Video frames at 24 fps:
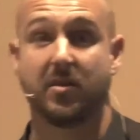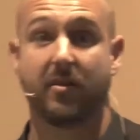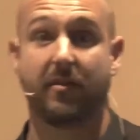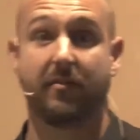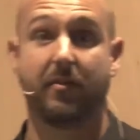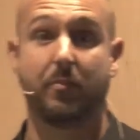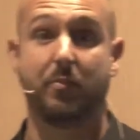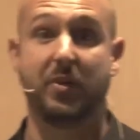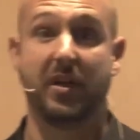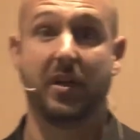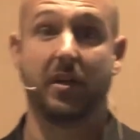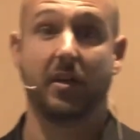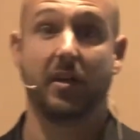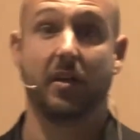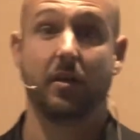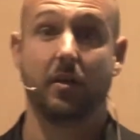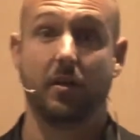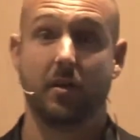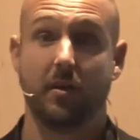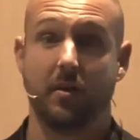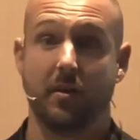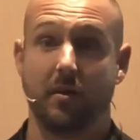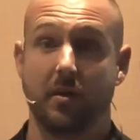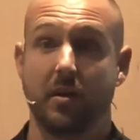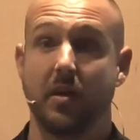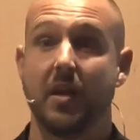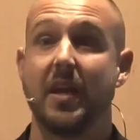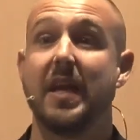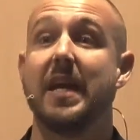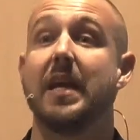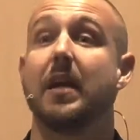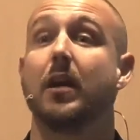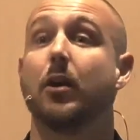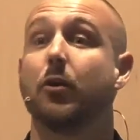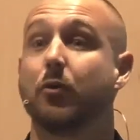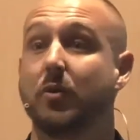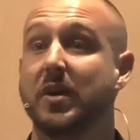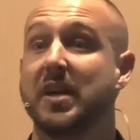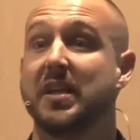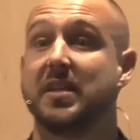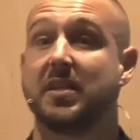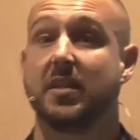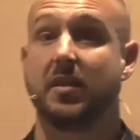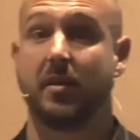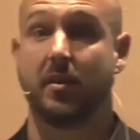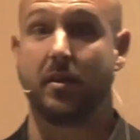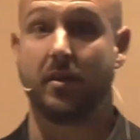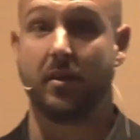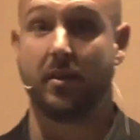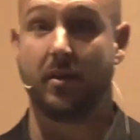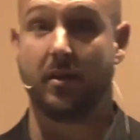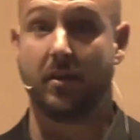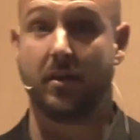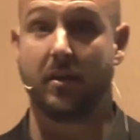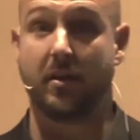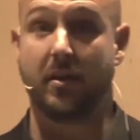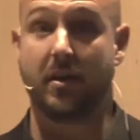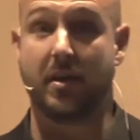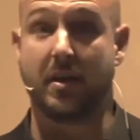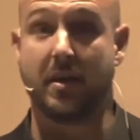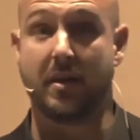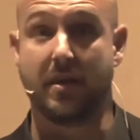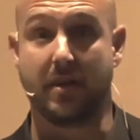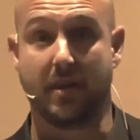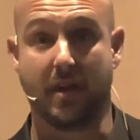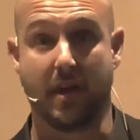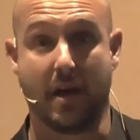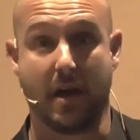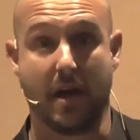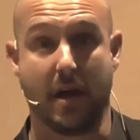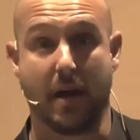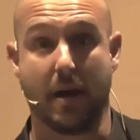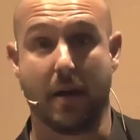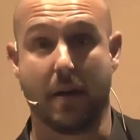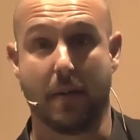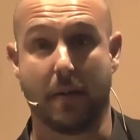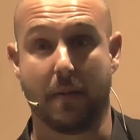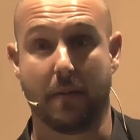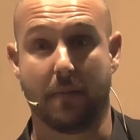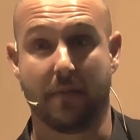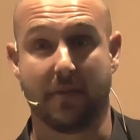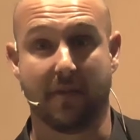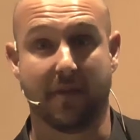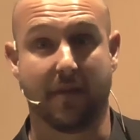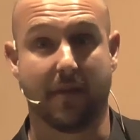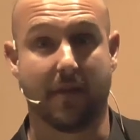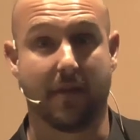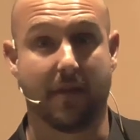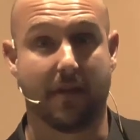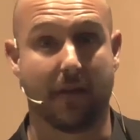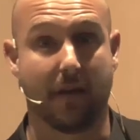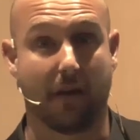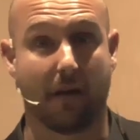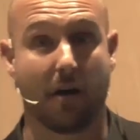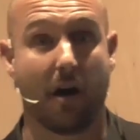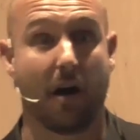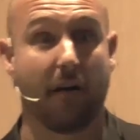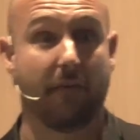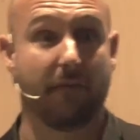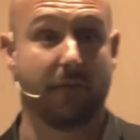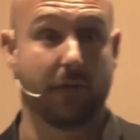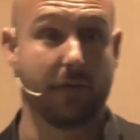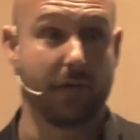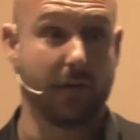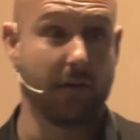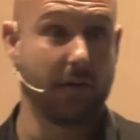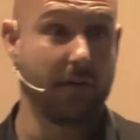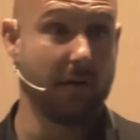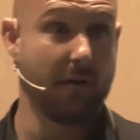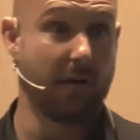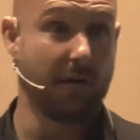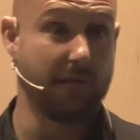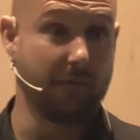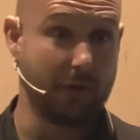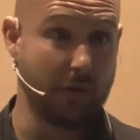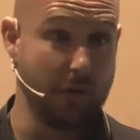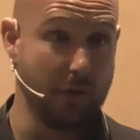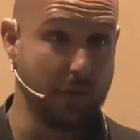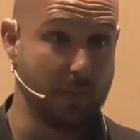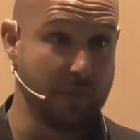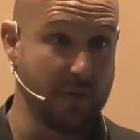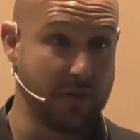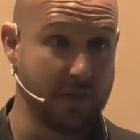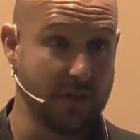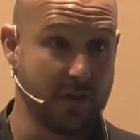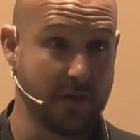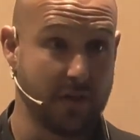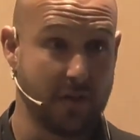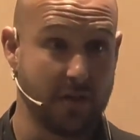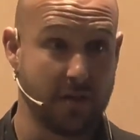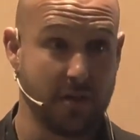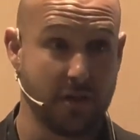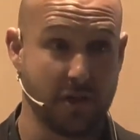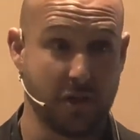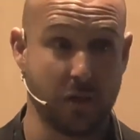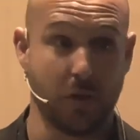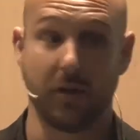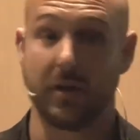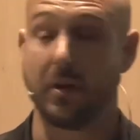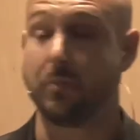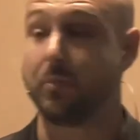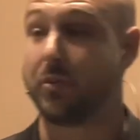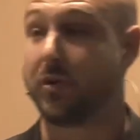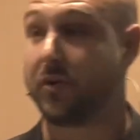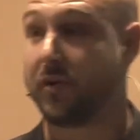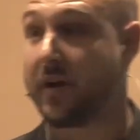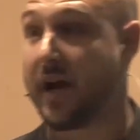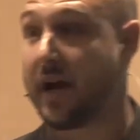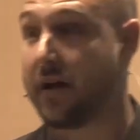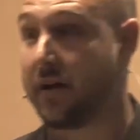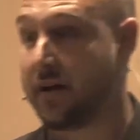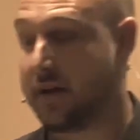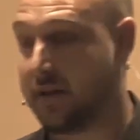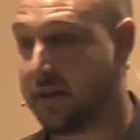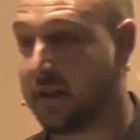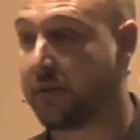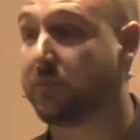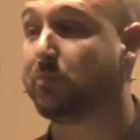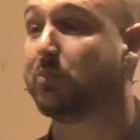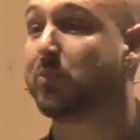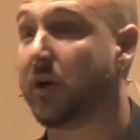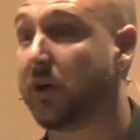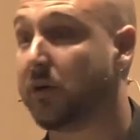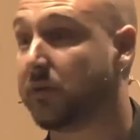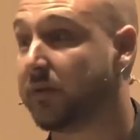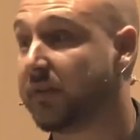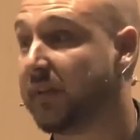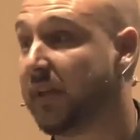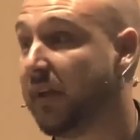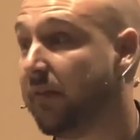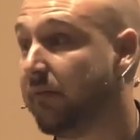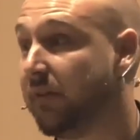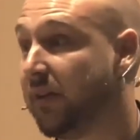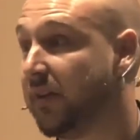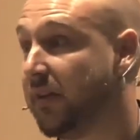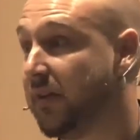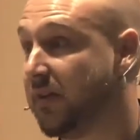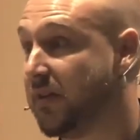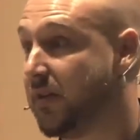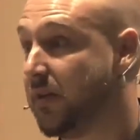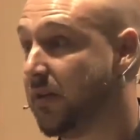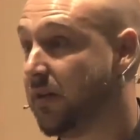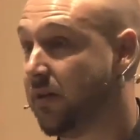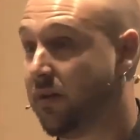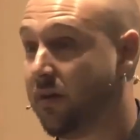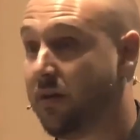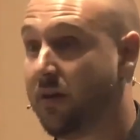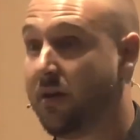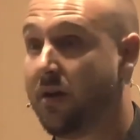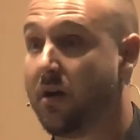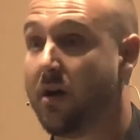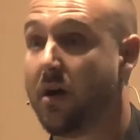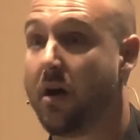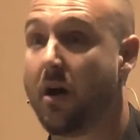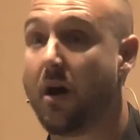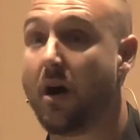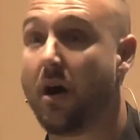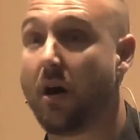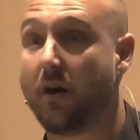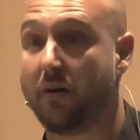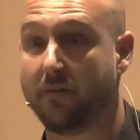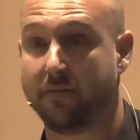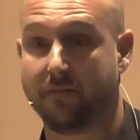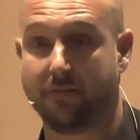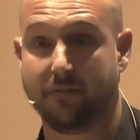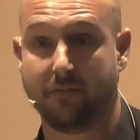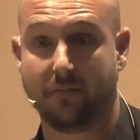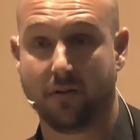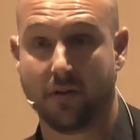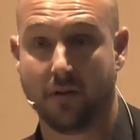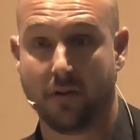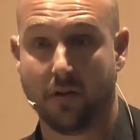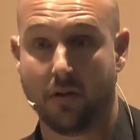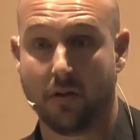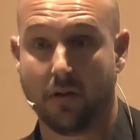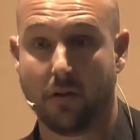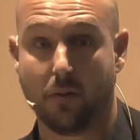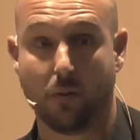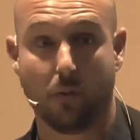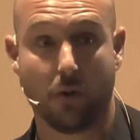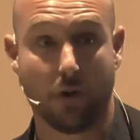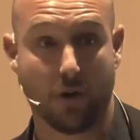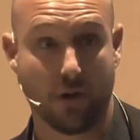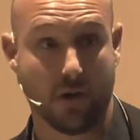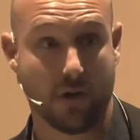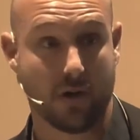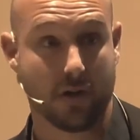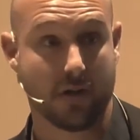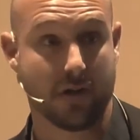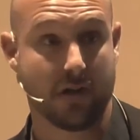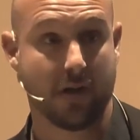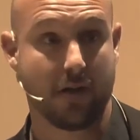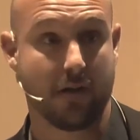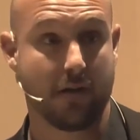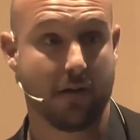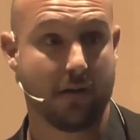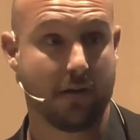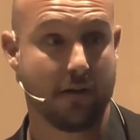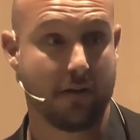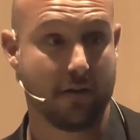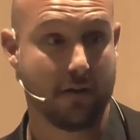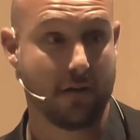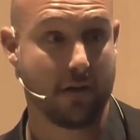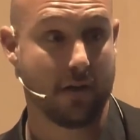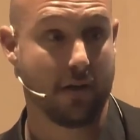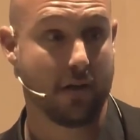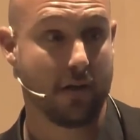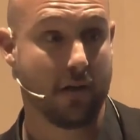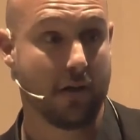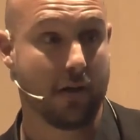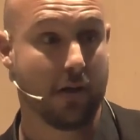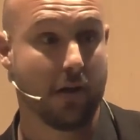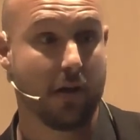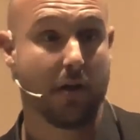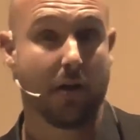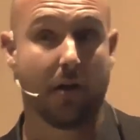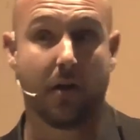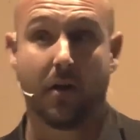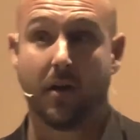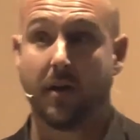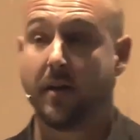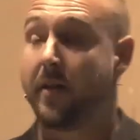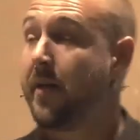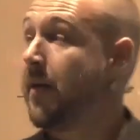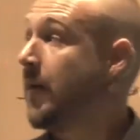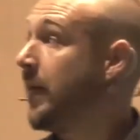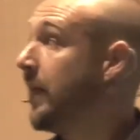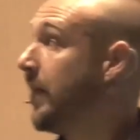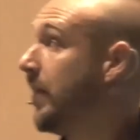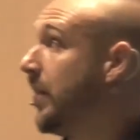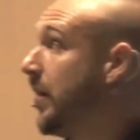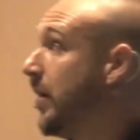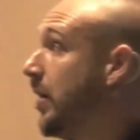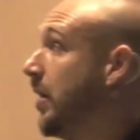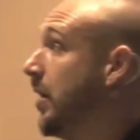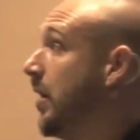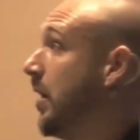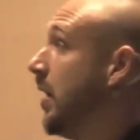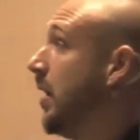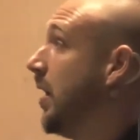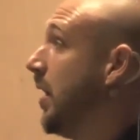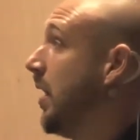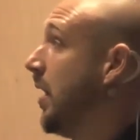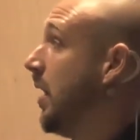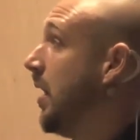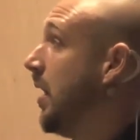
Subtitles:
of a building increase the comfort of occupants, so the productivity of workers there. The